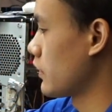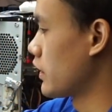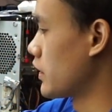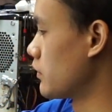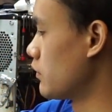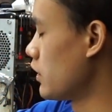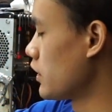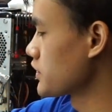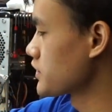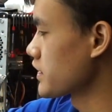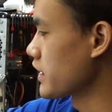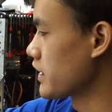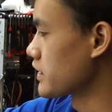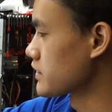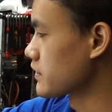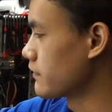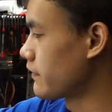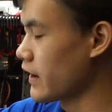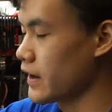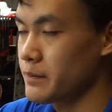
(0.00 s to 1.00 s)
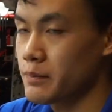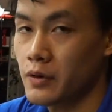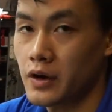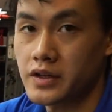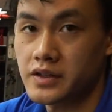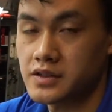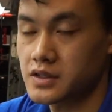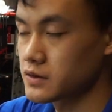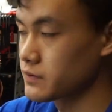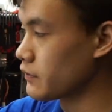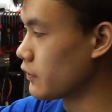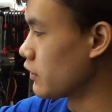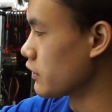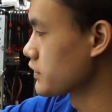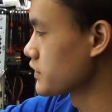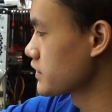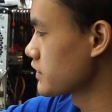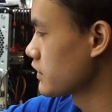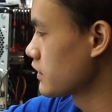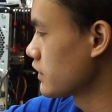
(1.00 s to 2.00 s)
And the wall says five point two
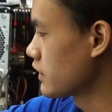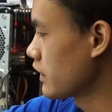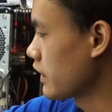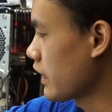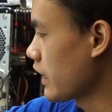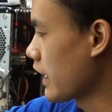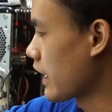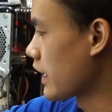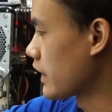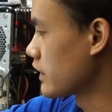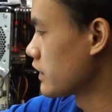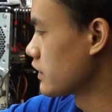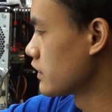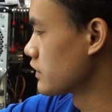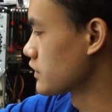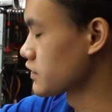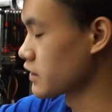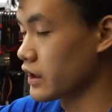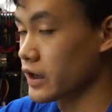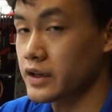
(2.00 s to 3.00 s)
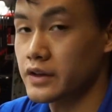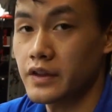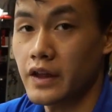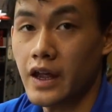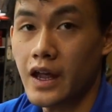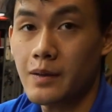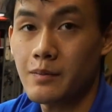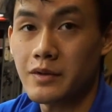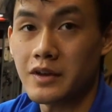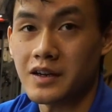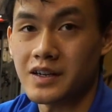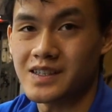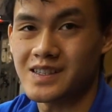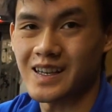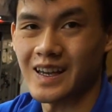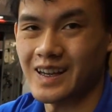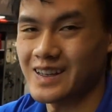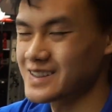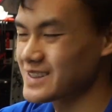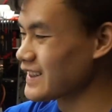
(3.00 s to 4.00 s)
volts at, sorry, the ammeter
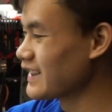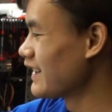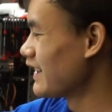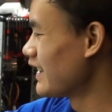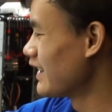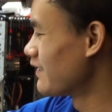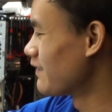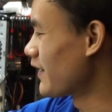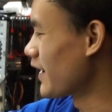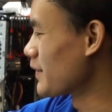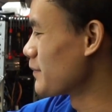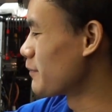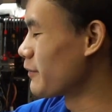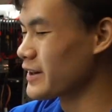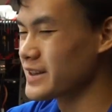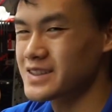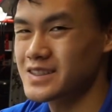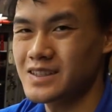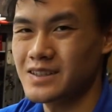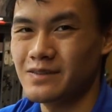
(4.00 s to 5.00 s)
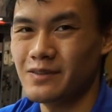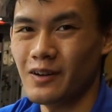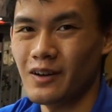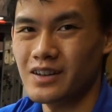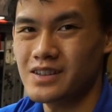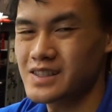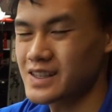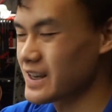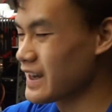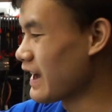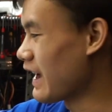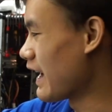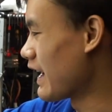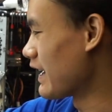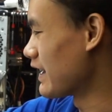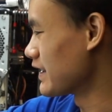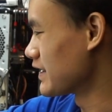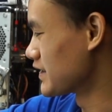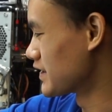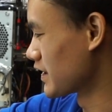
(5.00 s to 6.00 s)
says five point two volts
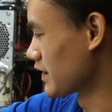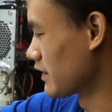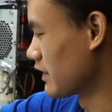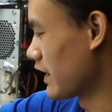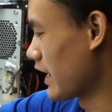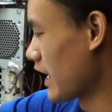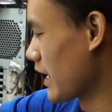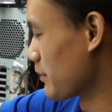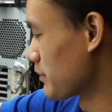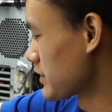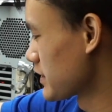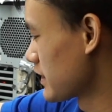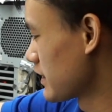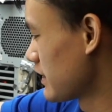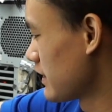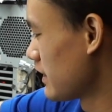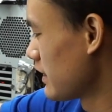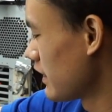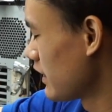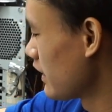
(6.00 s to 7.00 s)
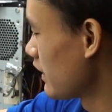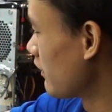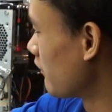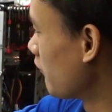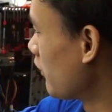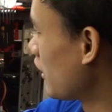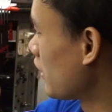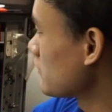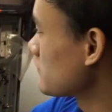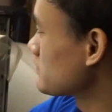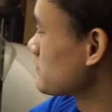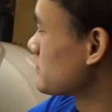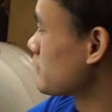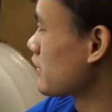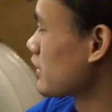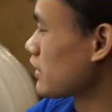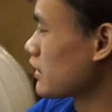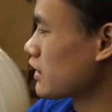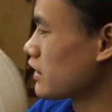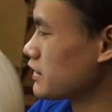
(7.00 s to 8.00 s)
at zero amps. Well,
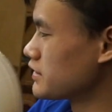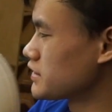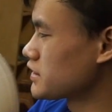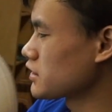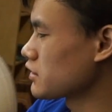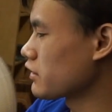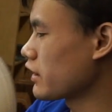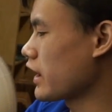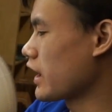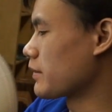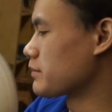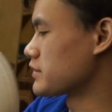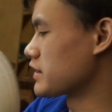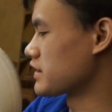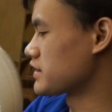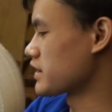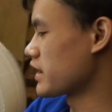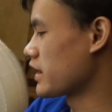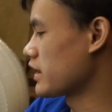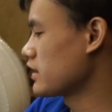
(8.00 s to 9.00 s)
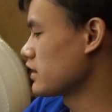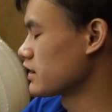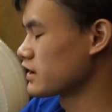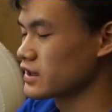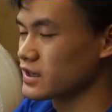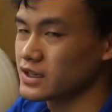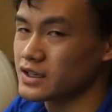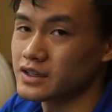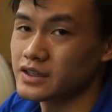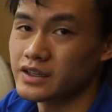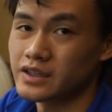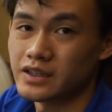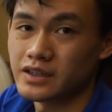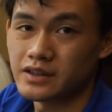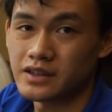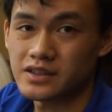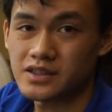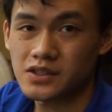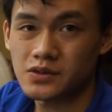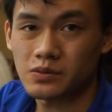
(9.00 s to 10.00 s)
zero amps, they say.
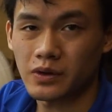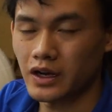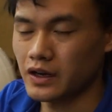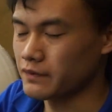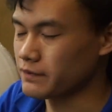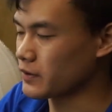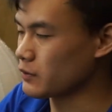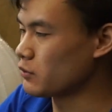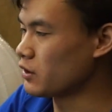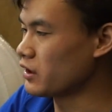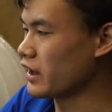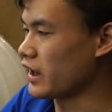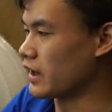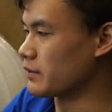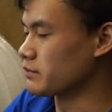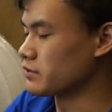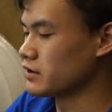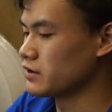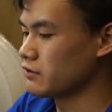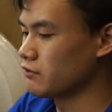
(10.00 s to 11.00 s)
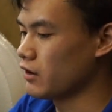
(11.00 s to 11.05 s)
This is rated for one amp.